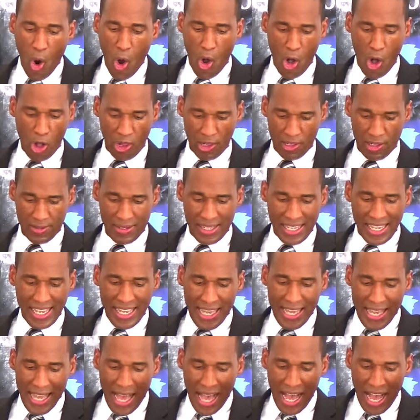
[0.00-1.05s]
All,
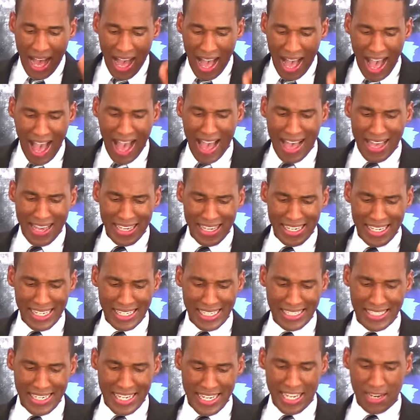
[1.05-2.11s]
I
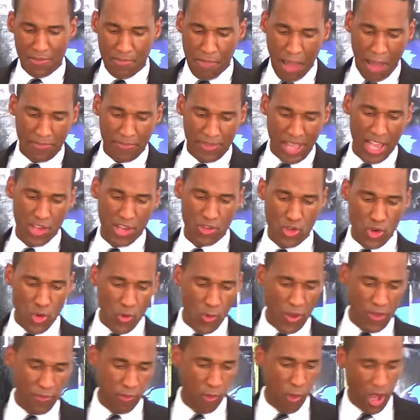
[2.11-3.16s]
indeed baptize
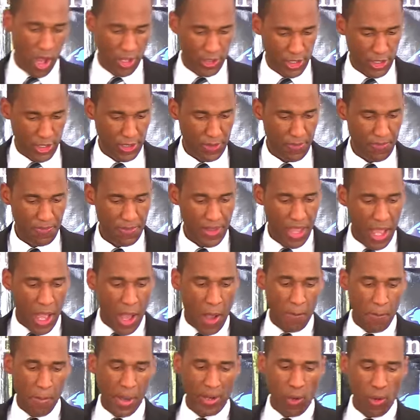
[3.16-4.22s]
you with water,
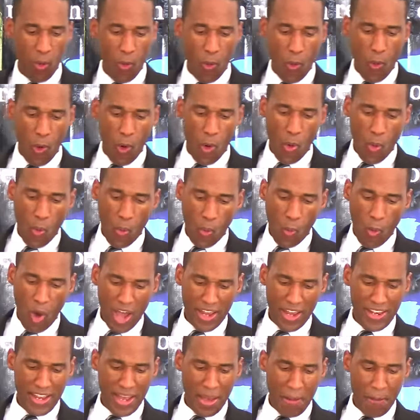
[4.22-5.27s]
but
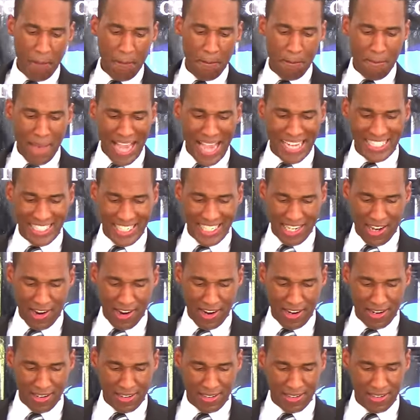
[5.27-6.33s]
one
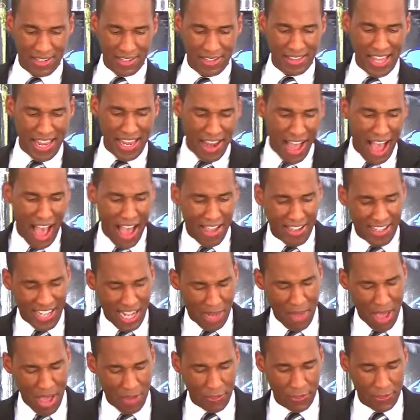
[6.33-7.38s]
mightier than I
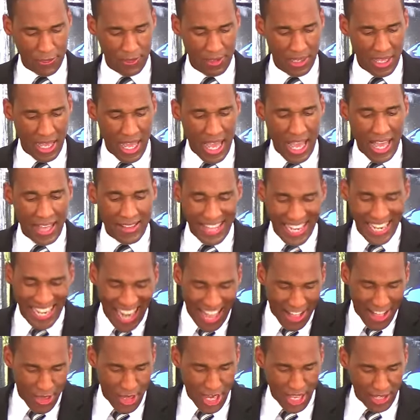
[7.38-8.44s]
cometh the
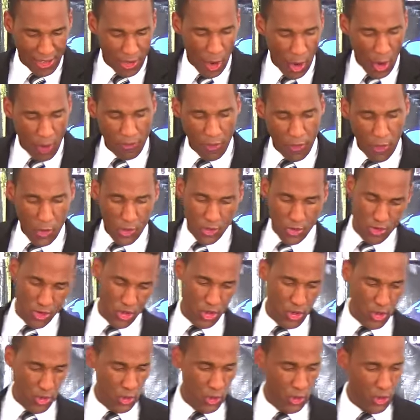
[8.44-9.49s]
latchet of whose
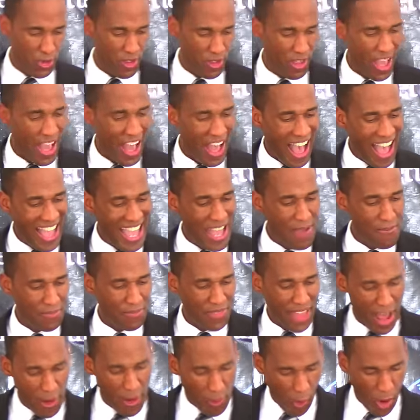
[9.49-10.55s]
shoes I
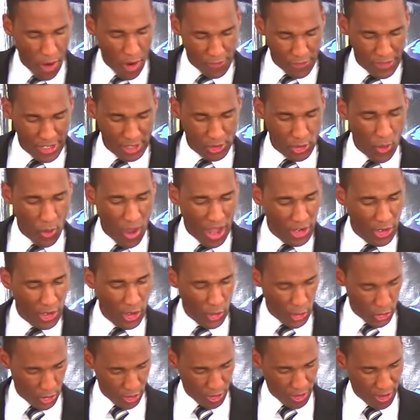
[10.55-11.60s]
am not worthy to
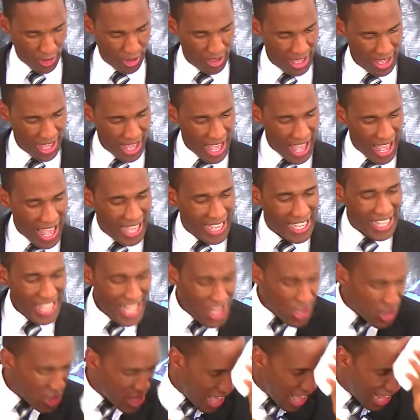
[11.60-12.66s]
unloose.
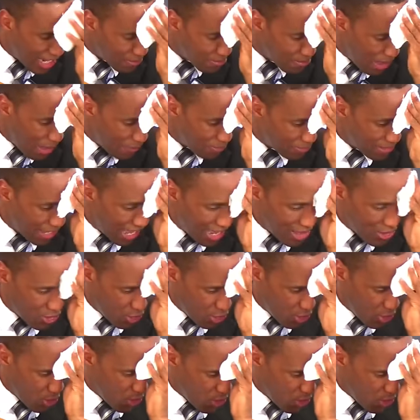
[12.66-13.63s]
He shall baptize